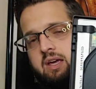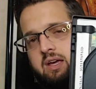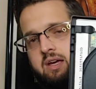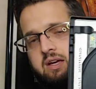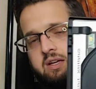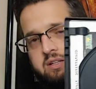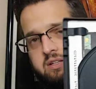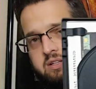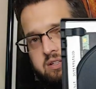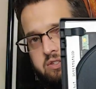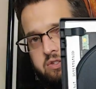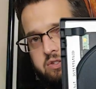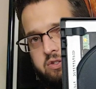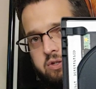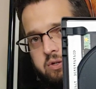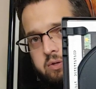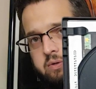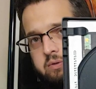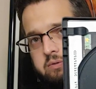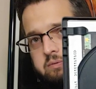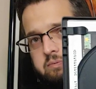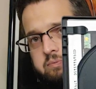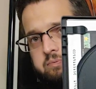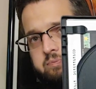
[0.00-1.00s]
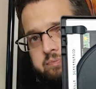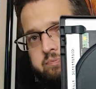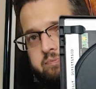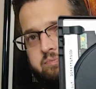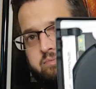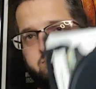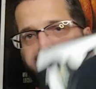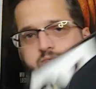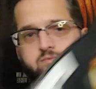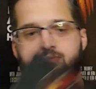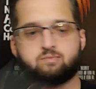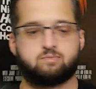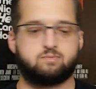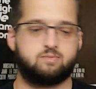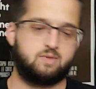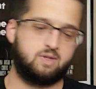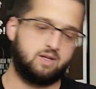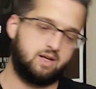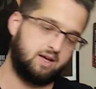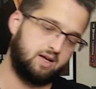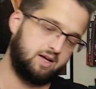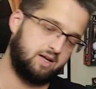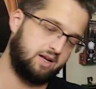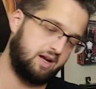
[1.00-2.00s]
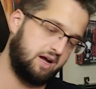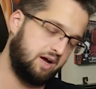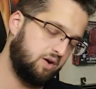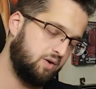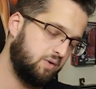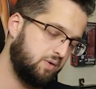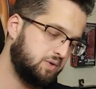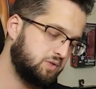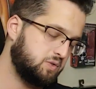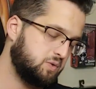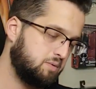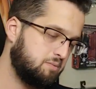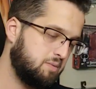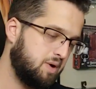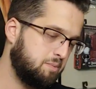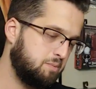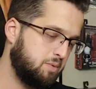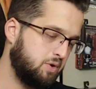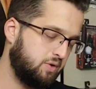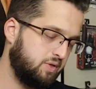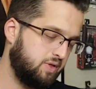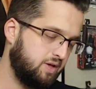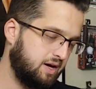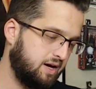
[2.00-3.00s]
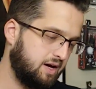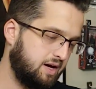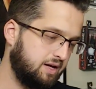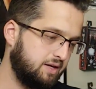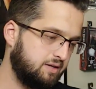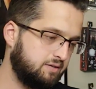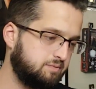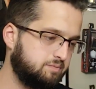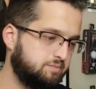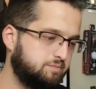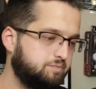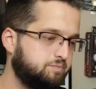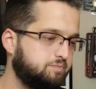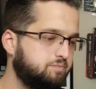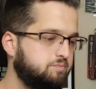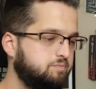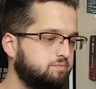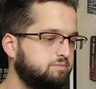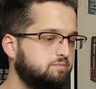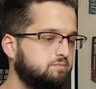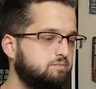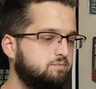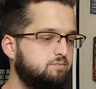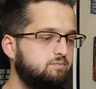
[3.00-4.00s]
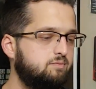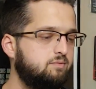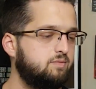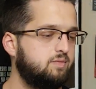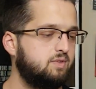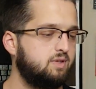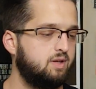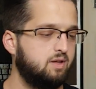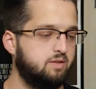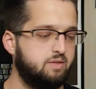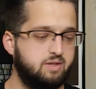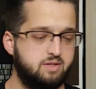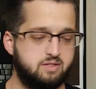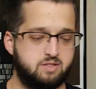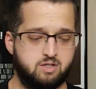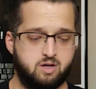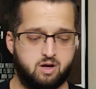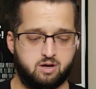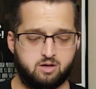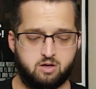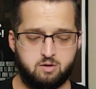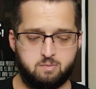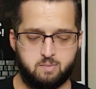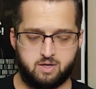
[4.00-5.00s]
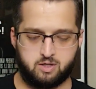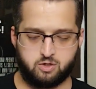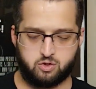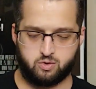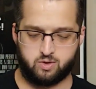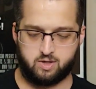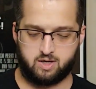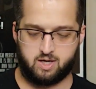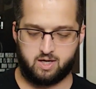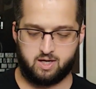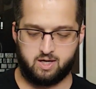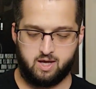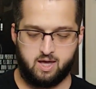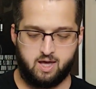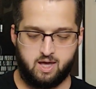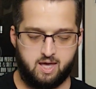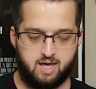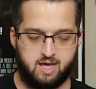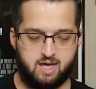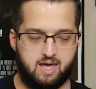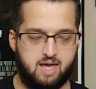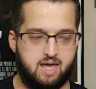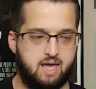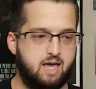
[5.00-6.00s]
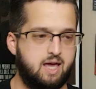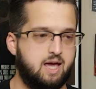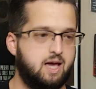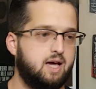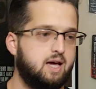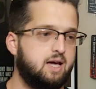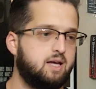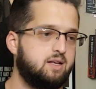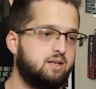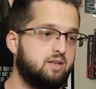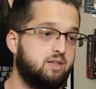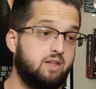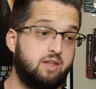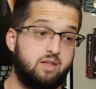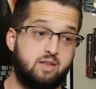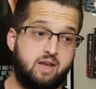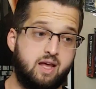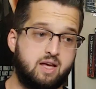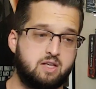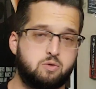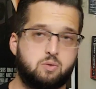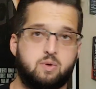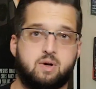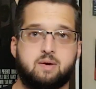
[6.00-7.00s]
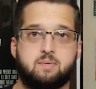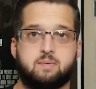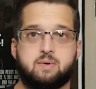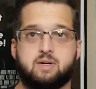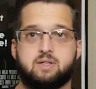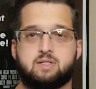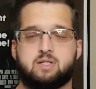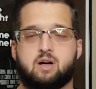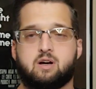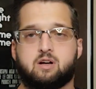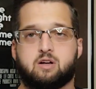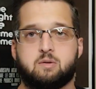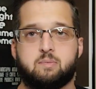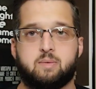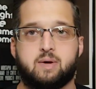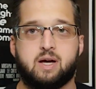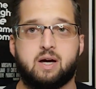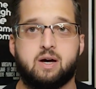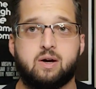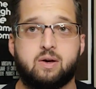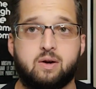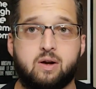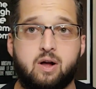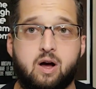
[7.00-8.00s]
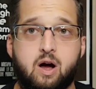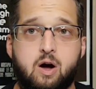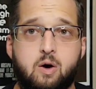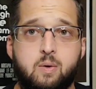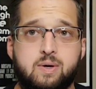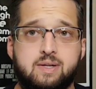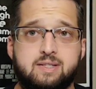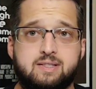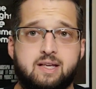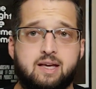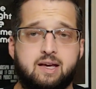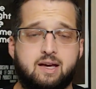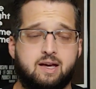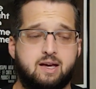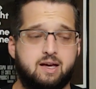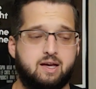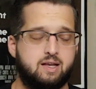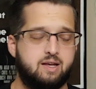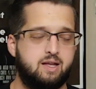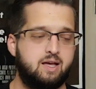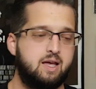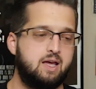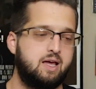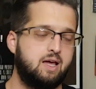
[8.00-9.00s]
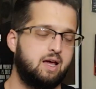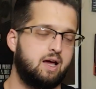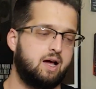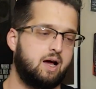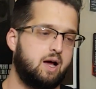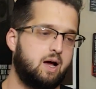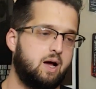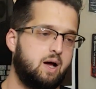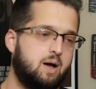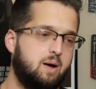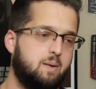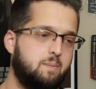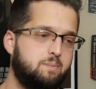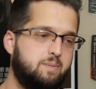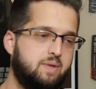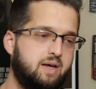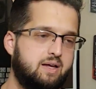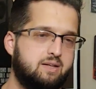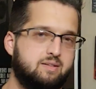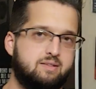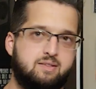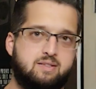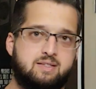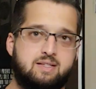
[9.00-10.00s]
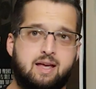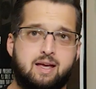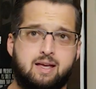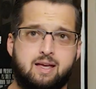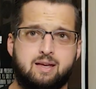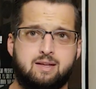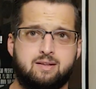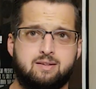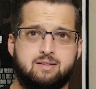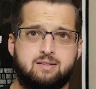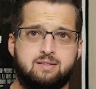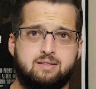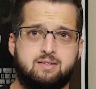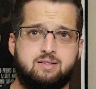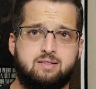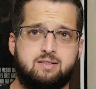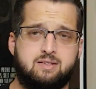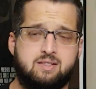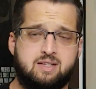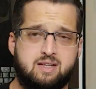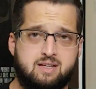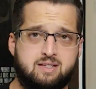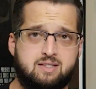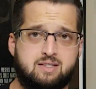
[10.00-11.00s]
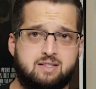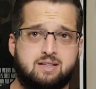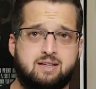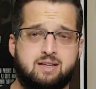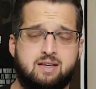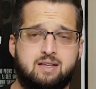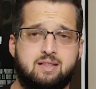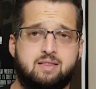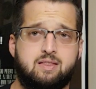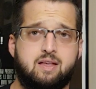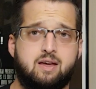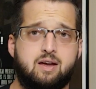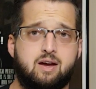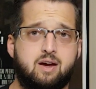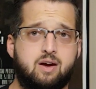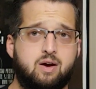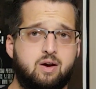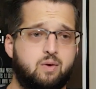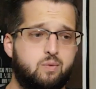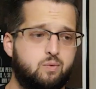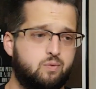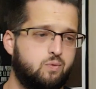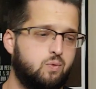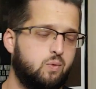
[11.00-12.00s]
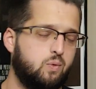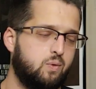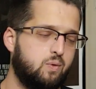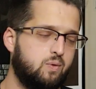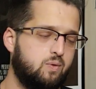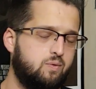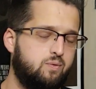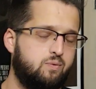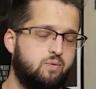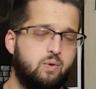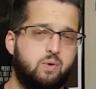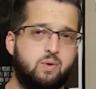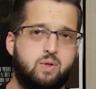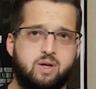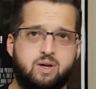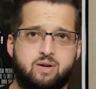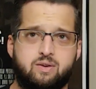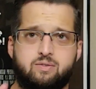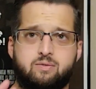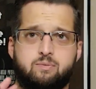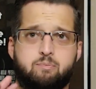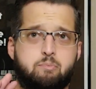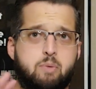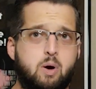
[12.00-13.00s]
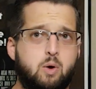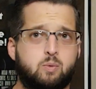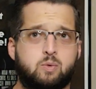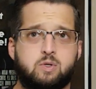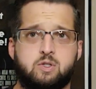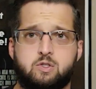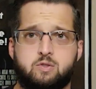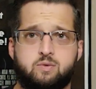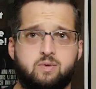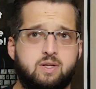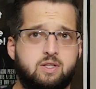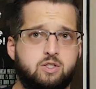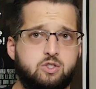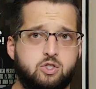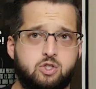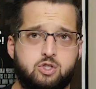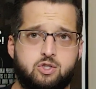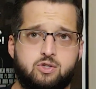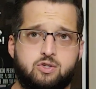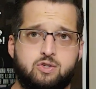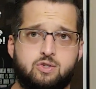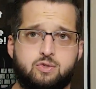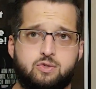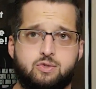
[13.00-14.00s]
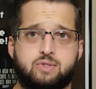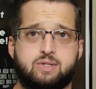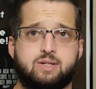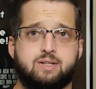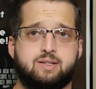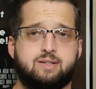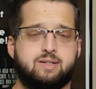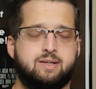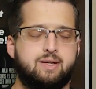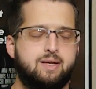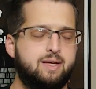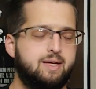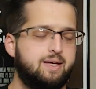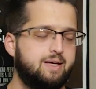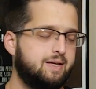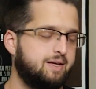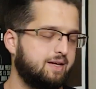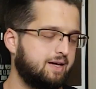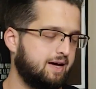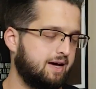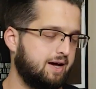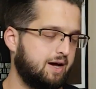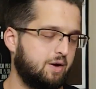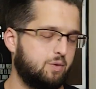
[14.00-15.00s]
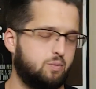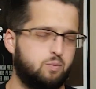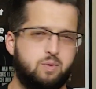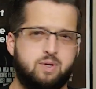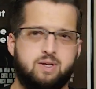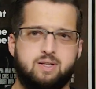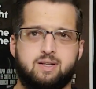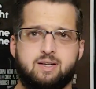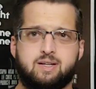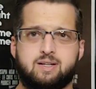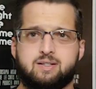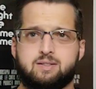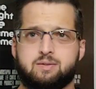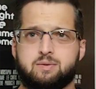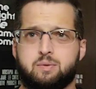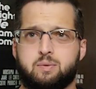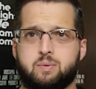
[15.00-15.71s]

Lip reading: and disc two. And I always remember that this documentary and the next one I'm going to talk about always had that second disc in there for full of bonus features, and really